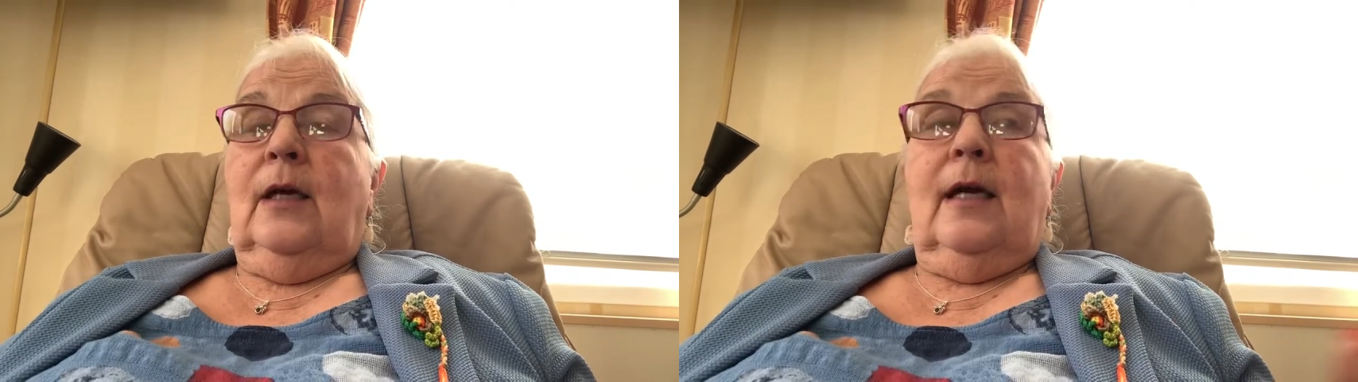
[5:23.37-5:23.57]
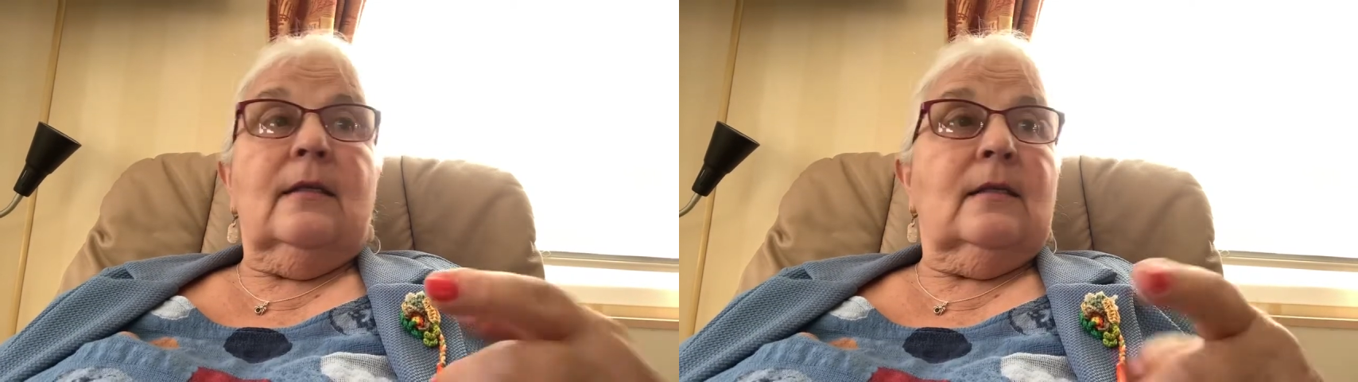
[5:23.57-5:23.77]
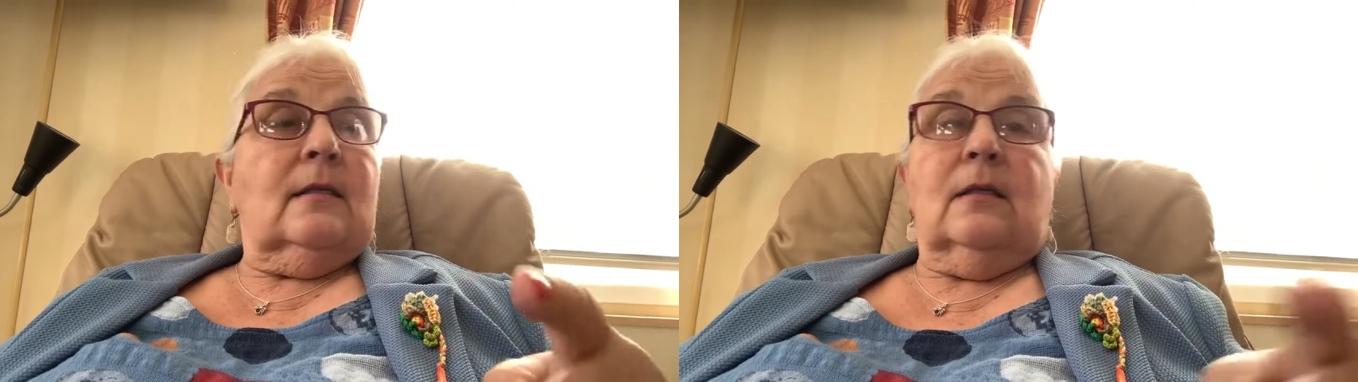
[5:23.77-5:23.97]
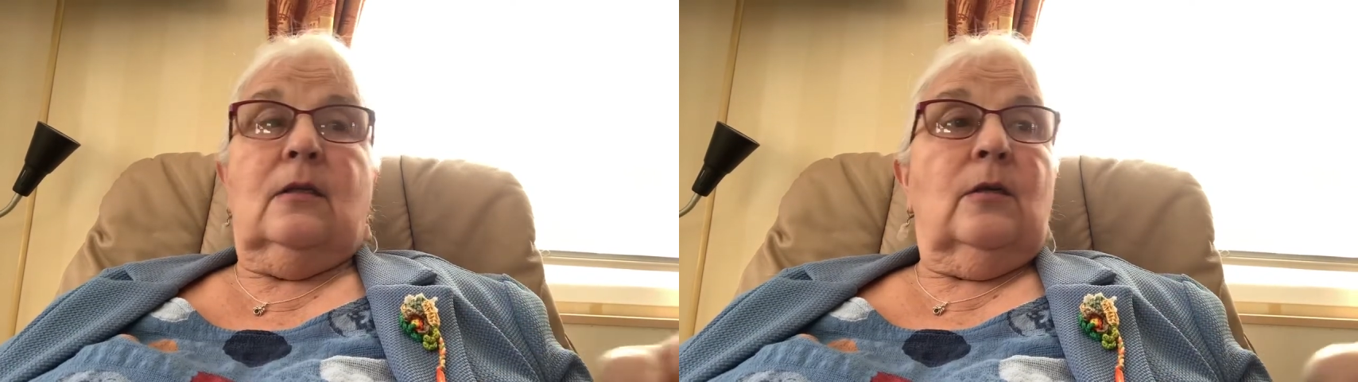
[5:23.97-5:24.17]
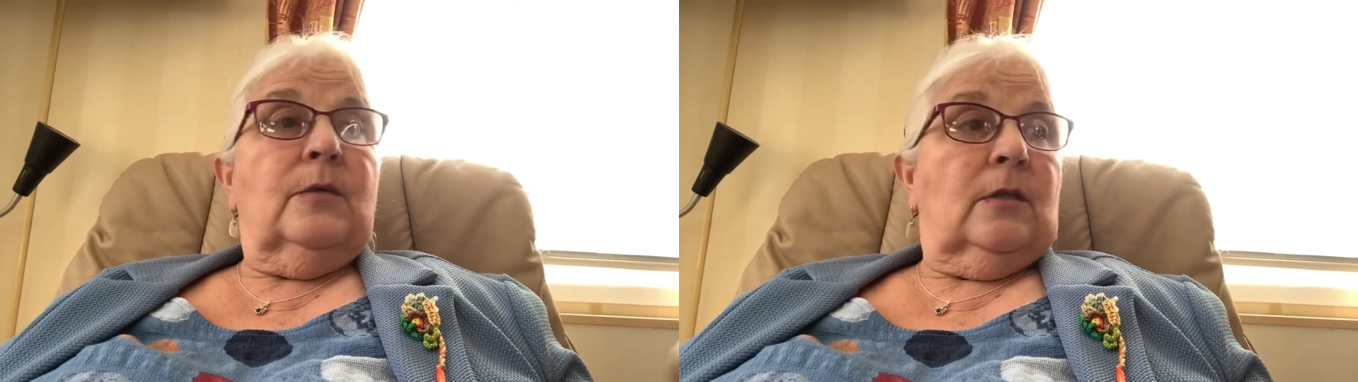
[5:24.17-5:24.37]
ask
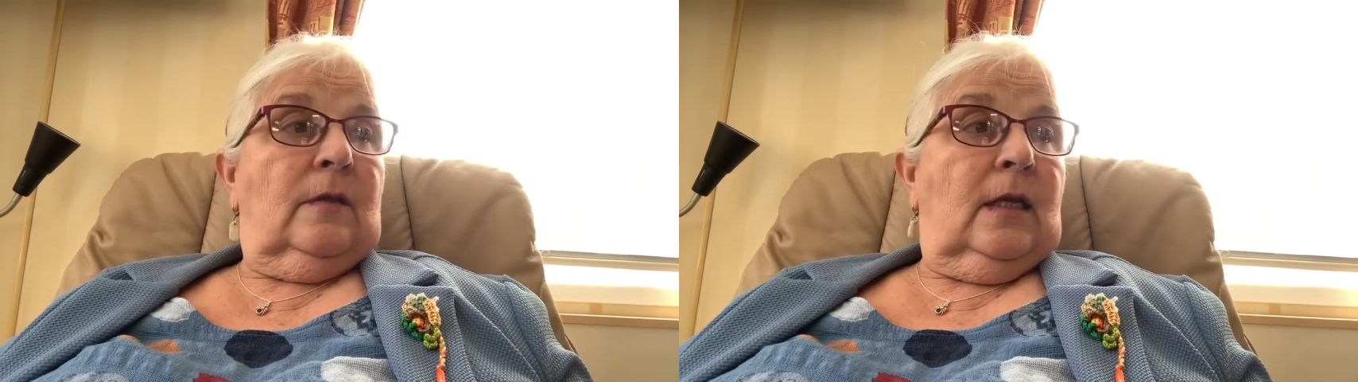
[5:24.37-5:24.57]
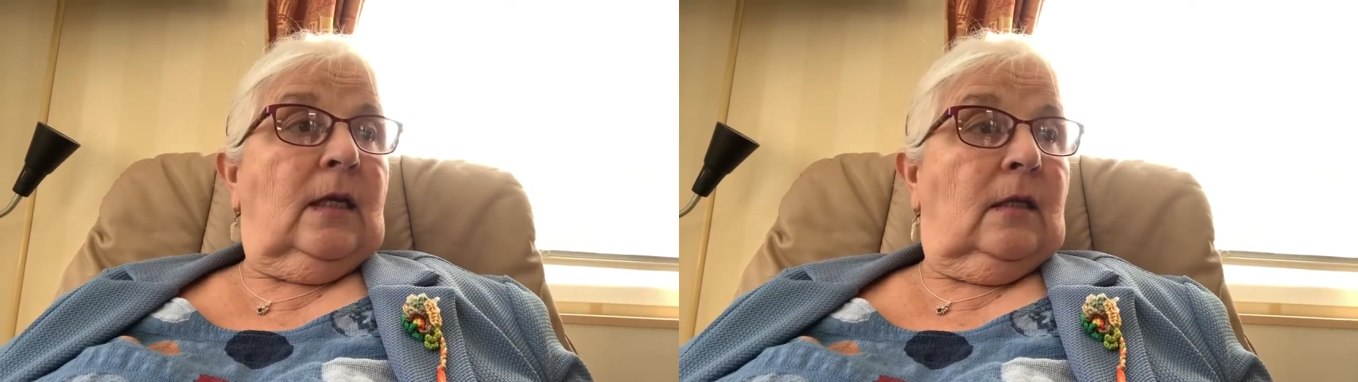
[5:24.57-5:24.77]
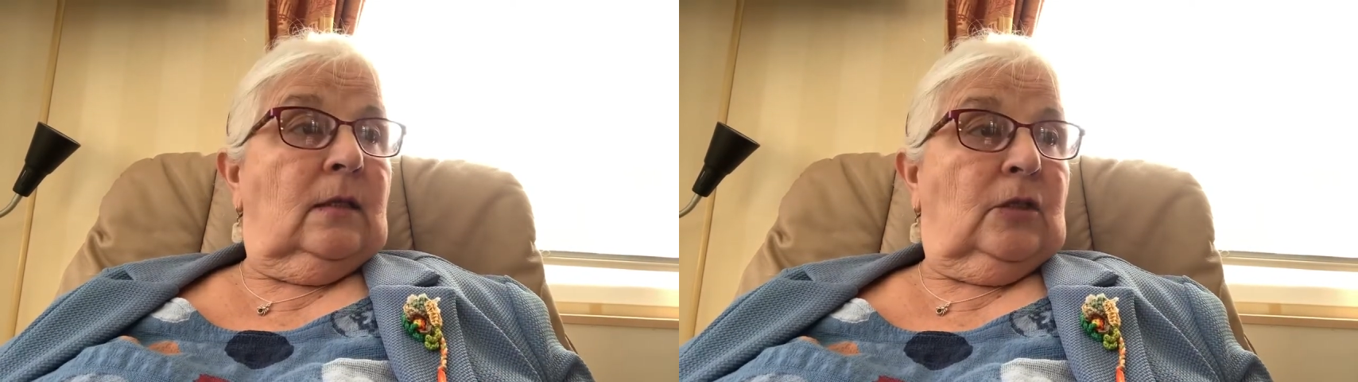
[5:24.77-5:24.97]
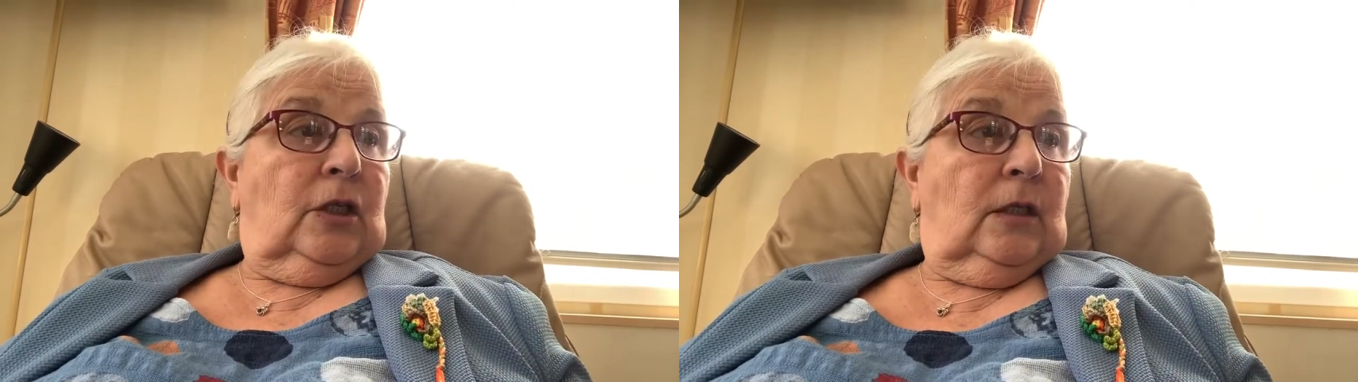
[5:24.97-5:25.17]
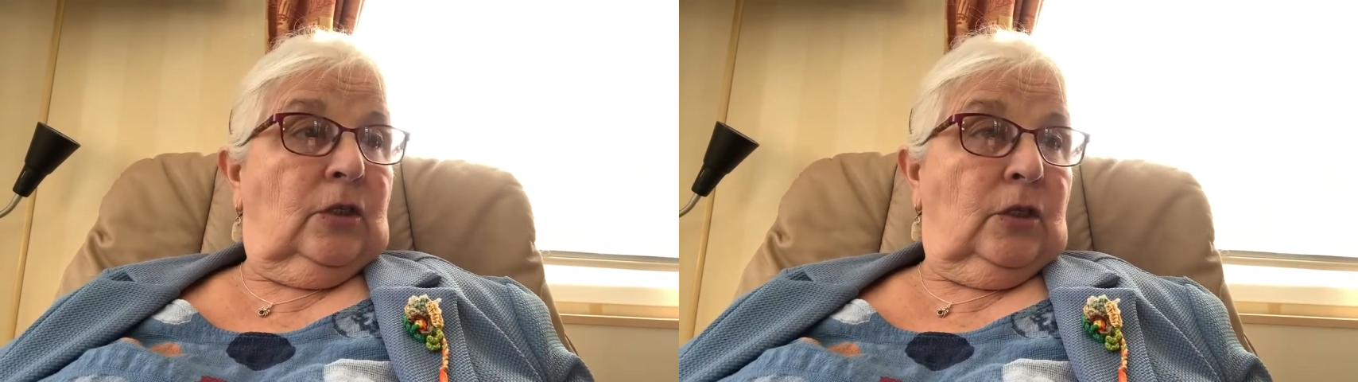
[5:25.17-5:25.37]
so-and-so, she
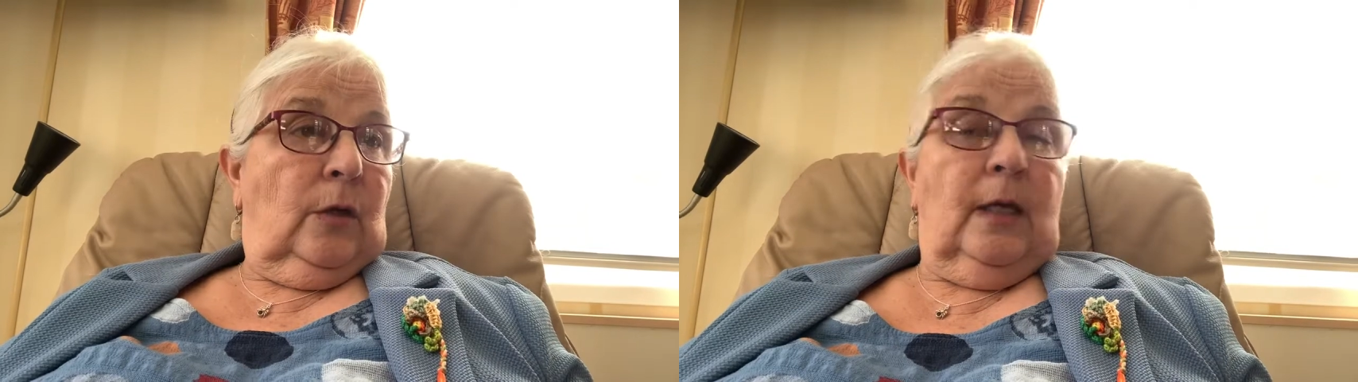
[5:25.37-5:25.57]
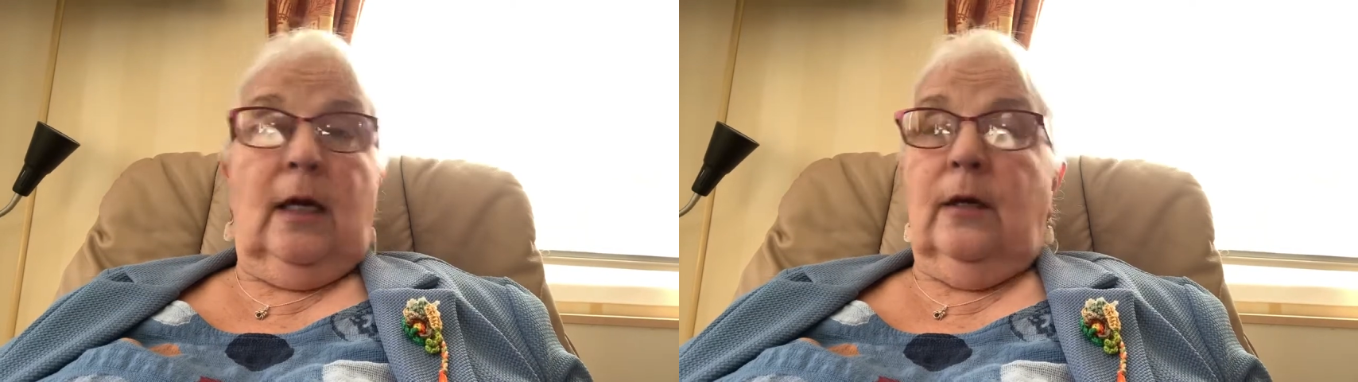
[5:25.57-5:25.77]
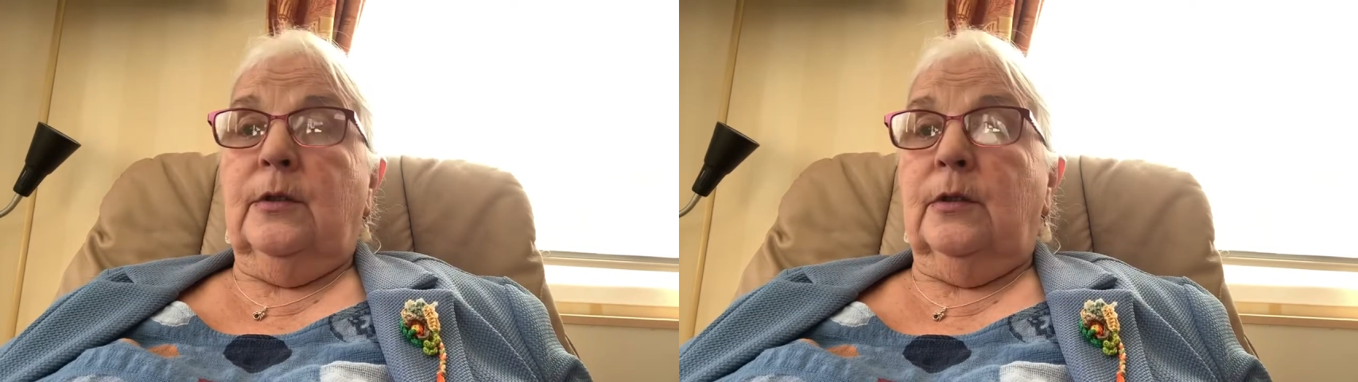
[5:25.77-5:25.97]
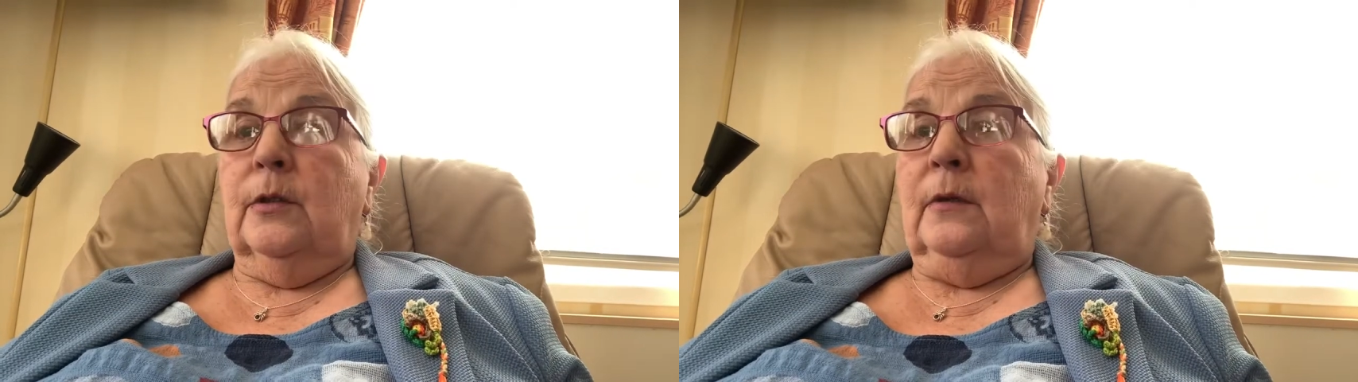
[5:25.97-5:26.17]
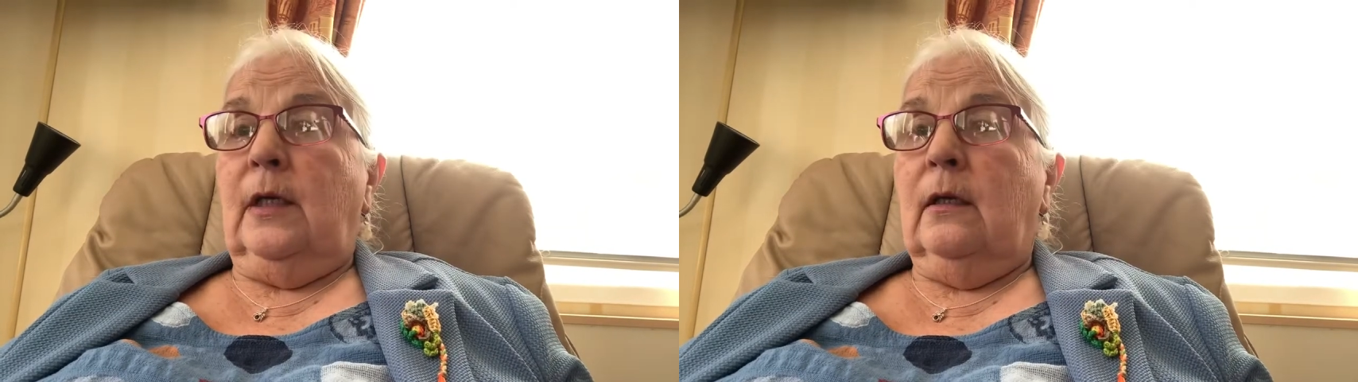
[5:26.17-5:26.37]
can show you how to
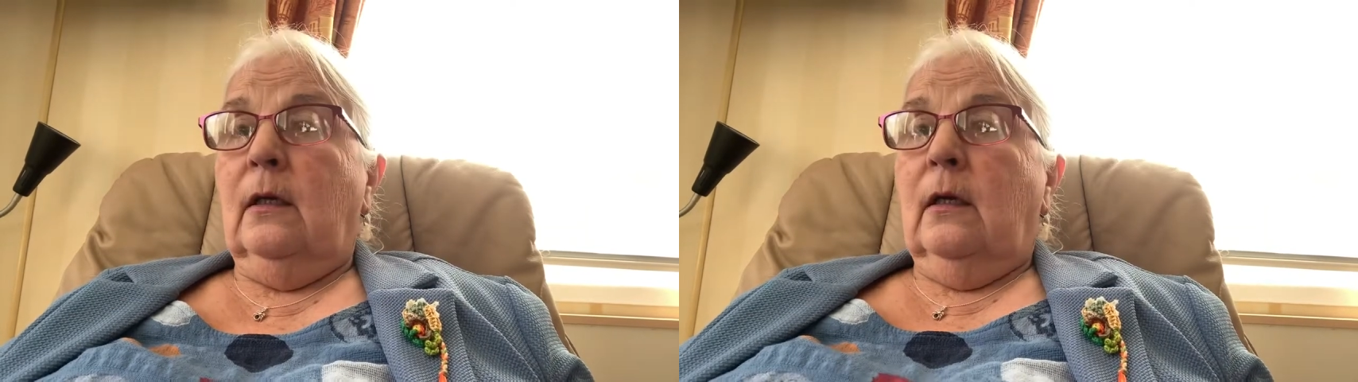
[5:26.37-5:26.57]
do it.